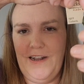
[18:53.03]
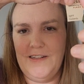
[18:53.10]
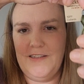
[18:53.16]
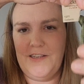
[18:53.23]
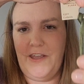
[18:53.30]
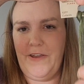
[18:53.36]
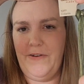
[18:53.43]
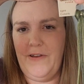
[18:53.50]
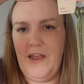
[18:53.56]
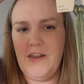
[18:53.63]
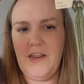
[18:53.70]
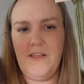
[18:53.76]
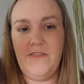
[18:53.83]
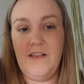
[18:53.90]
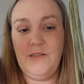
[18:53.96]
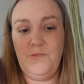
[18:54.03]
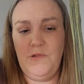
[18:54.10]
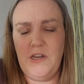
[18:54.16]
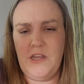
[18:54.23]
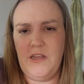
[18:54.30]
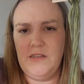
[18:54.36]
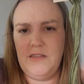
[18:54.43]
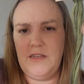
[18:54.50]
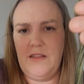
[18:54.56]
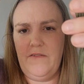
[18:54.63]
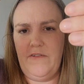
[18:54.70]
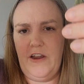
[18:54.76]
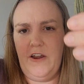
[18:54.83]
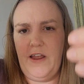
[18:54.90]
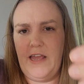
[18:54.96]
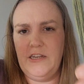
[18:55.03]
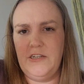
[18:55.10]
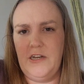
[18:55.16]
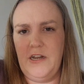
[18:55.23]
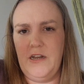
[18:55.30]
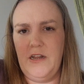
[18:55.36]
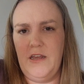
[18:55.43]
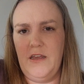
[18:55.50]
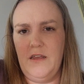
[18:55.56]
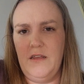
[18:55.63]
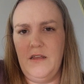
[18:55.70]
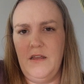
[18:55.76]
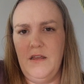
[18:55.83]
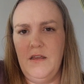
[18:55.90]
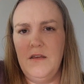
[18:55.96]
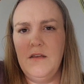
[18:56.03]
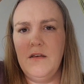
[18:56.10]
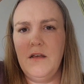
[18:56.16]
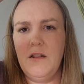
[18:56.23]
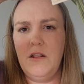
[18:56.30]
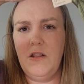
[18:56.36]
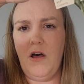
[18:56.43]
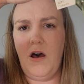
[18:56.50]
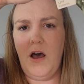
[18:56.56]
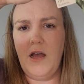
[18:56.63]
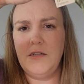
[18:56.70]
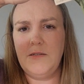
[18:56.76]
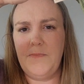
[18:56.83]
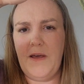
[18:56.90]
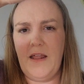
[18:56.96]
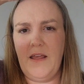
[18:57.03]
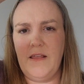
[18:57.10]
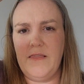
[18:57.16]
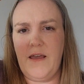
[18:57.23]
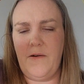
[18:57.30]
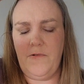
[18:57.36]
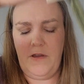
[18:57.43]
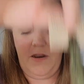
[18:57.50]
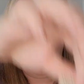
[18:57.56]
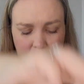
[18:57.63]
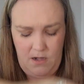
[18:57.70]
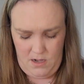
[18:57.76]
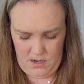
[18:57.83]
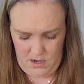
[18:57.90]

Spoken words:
That's cute. And this one, you can see the variegation in it a lot, about like that one.